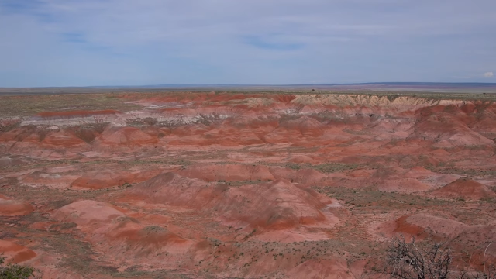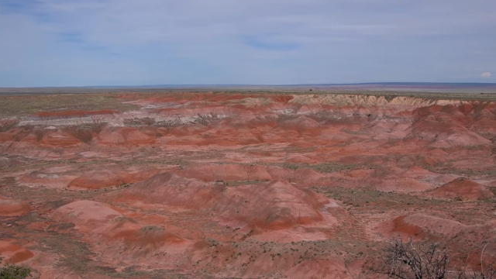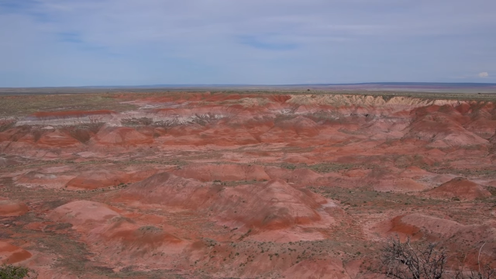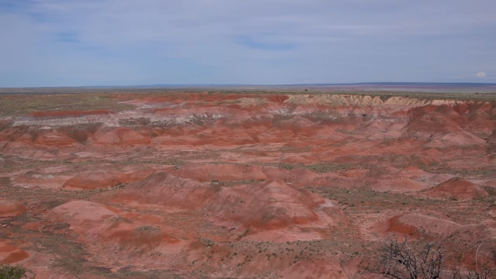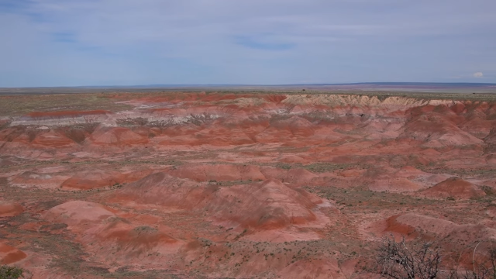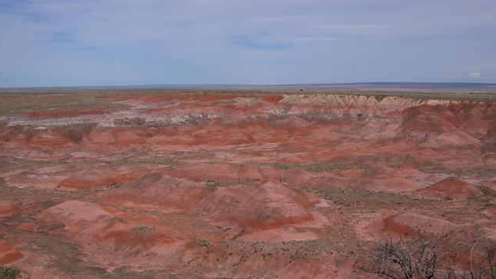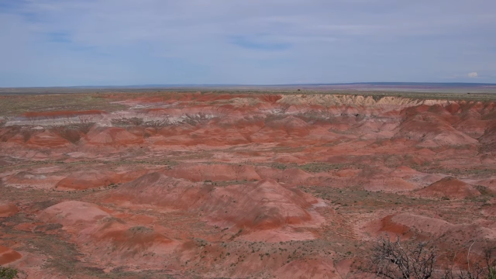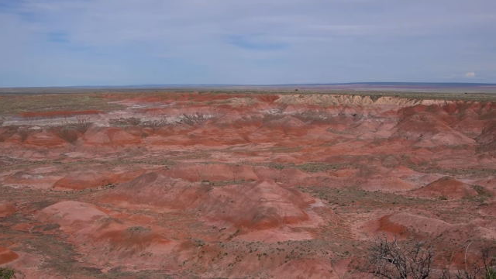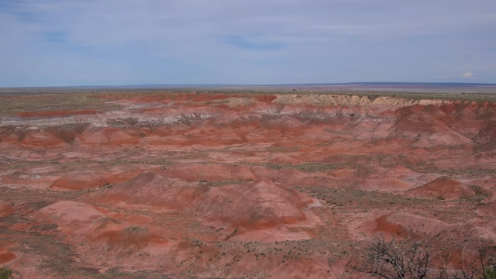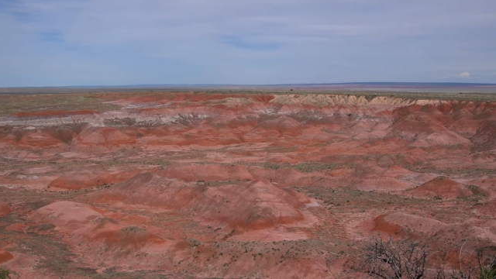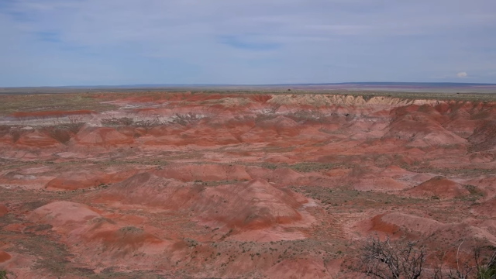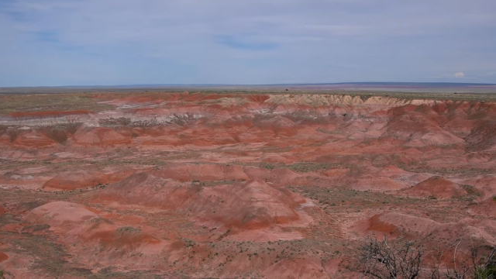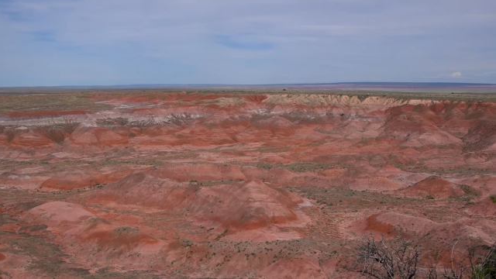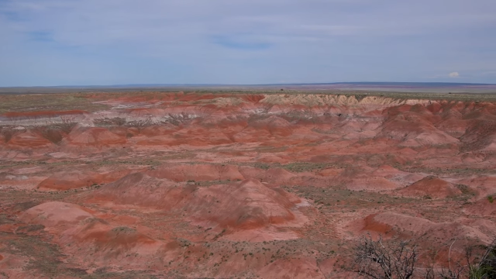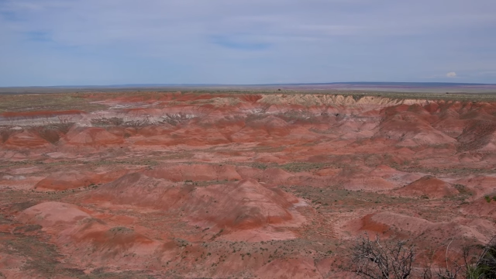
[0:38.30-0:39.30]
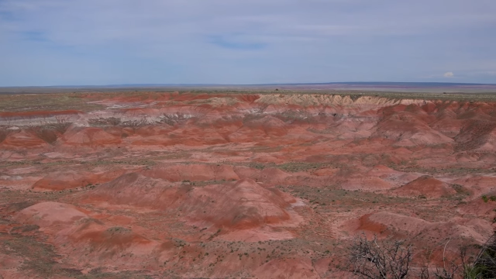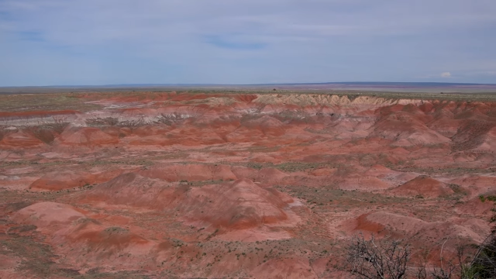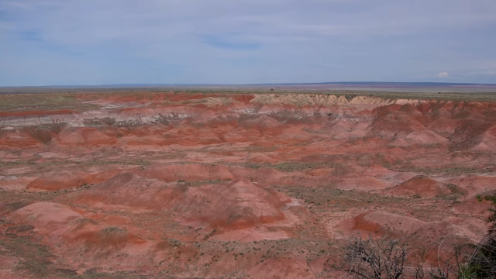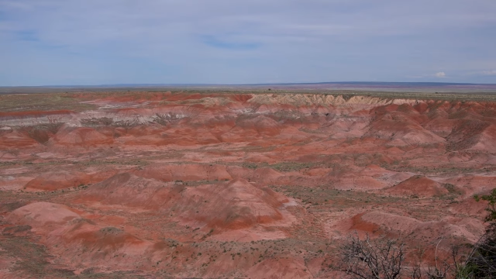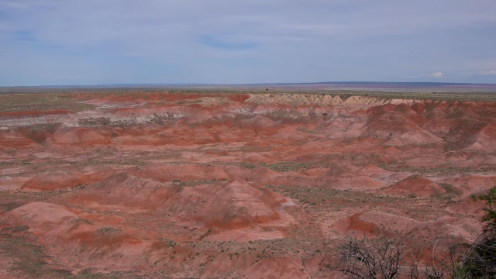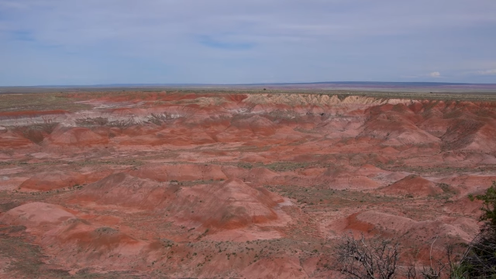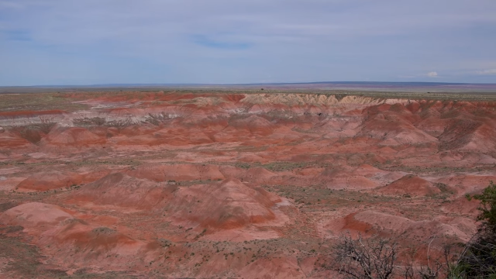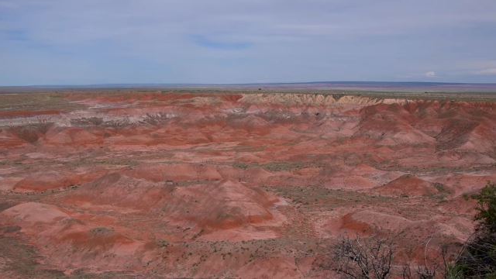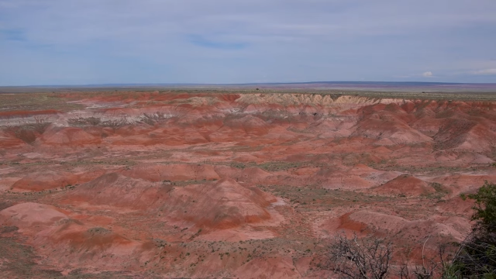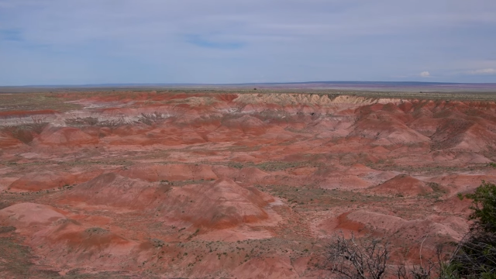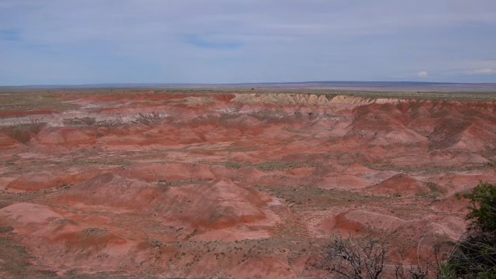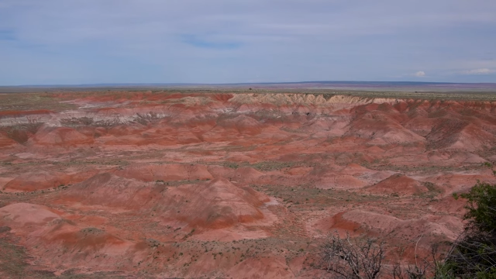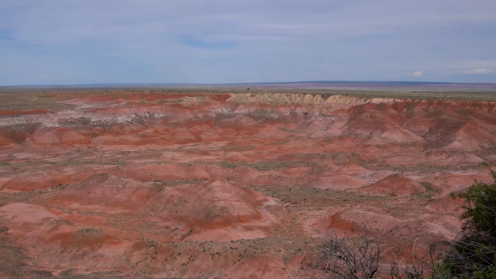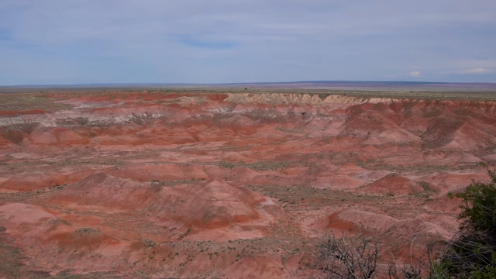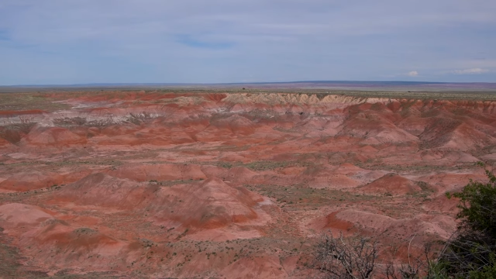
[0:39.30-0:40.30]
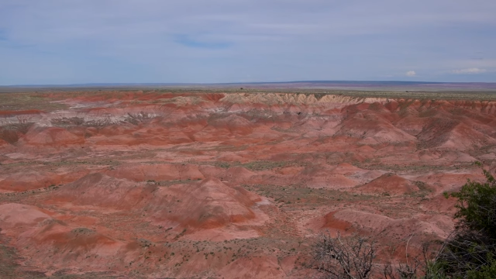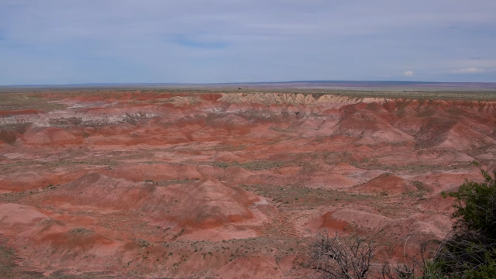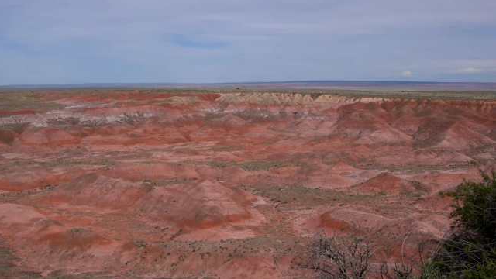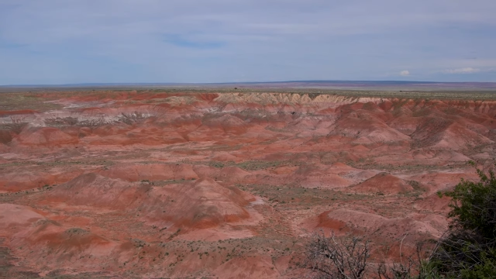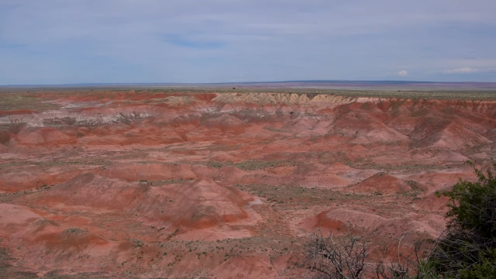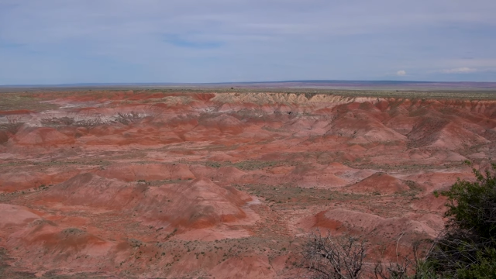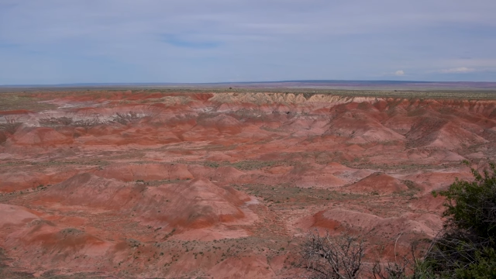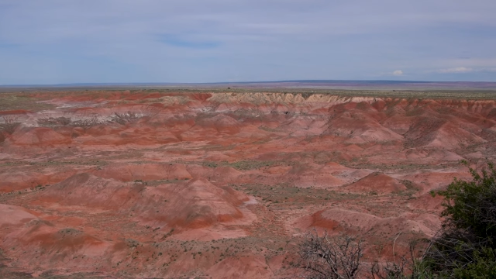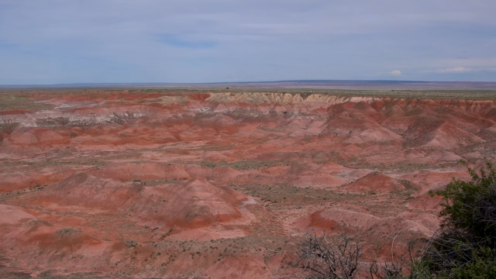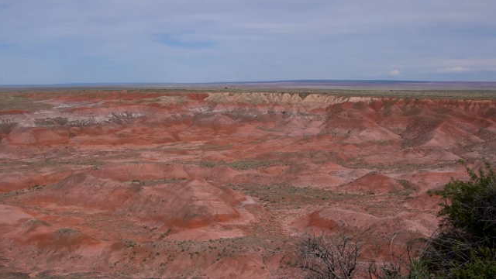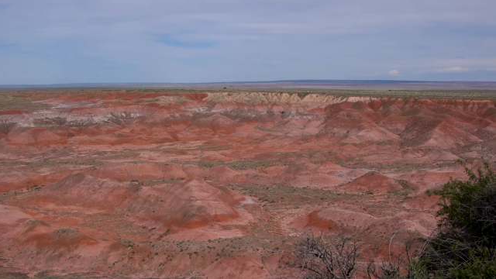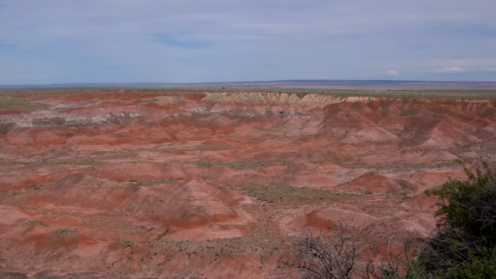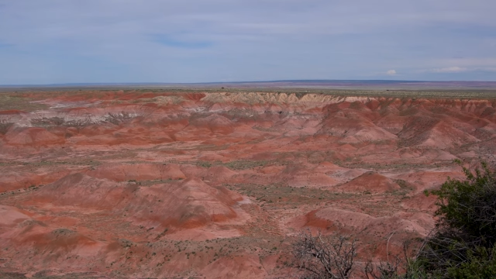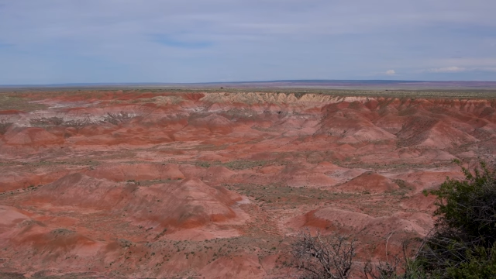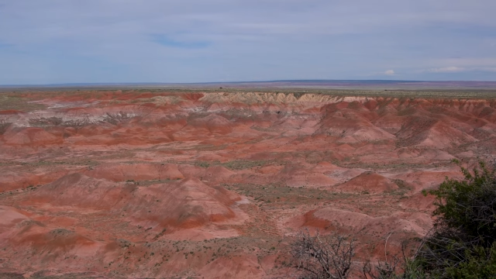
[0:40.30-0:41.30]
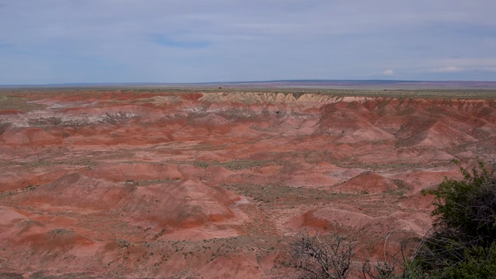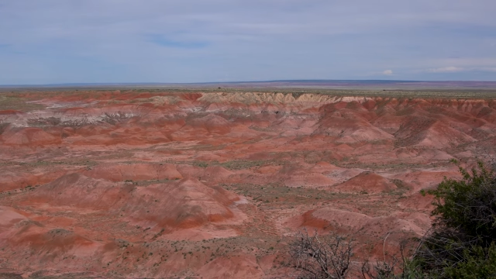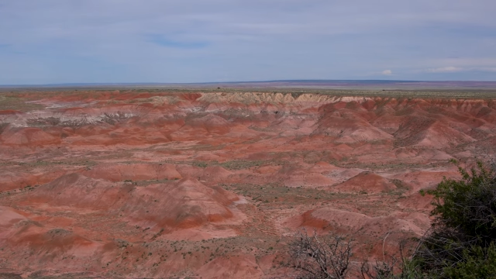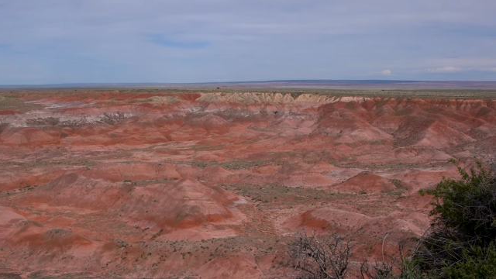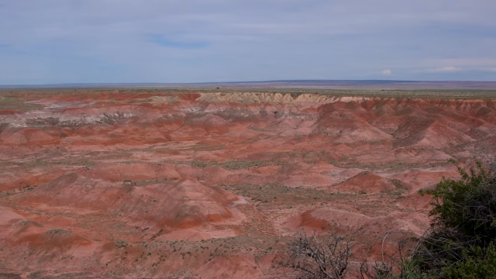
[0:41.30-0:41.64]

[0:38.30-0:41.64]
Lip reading: No face is visible, so there are no lips to read.